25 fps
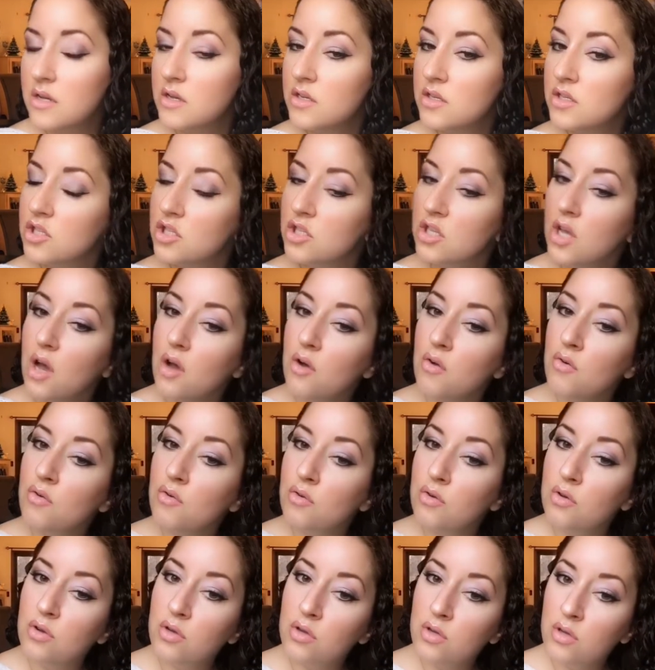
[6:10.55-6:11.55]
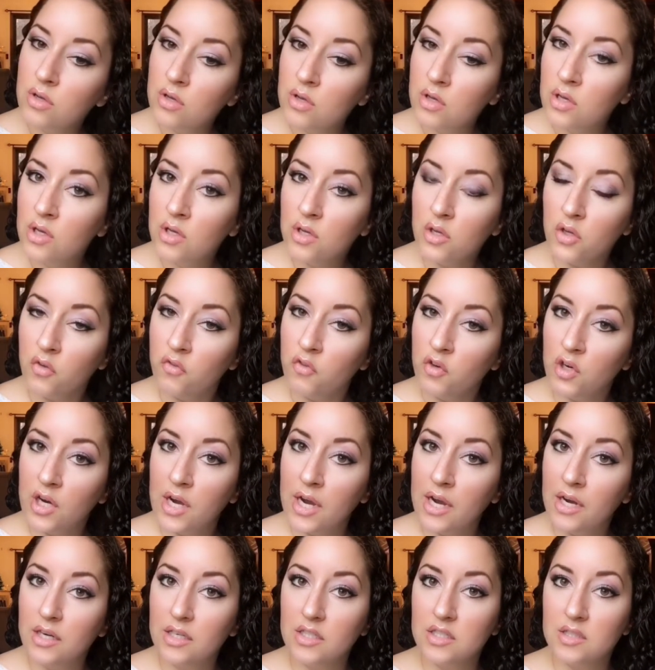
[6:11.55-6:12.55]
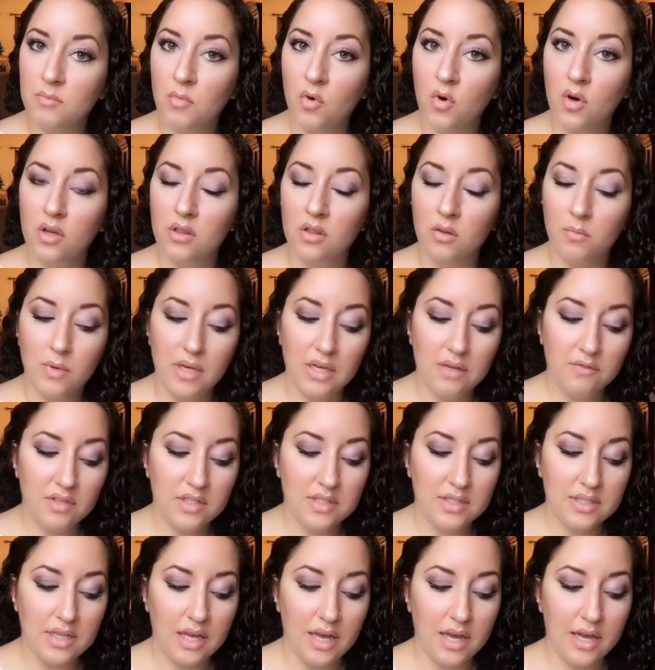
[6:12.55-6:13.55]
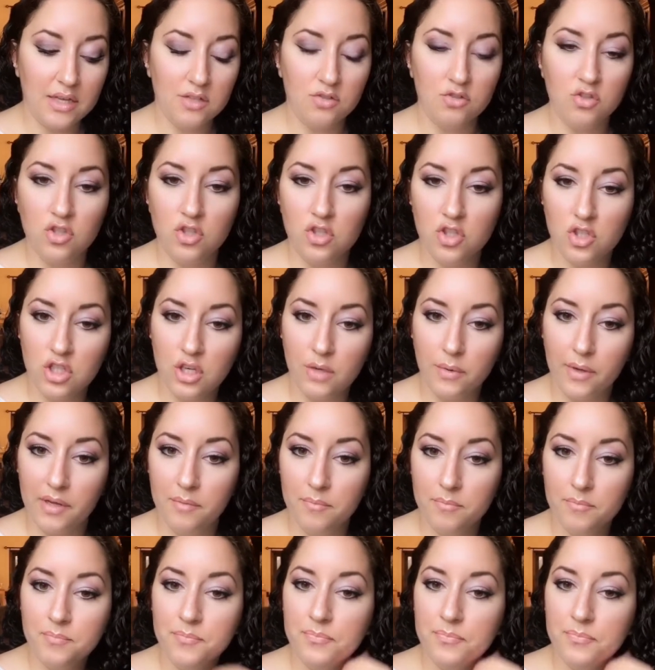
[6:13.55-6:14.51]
So if your hair is more on the wavy side, do it.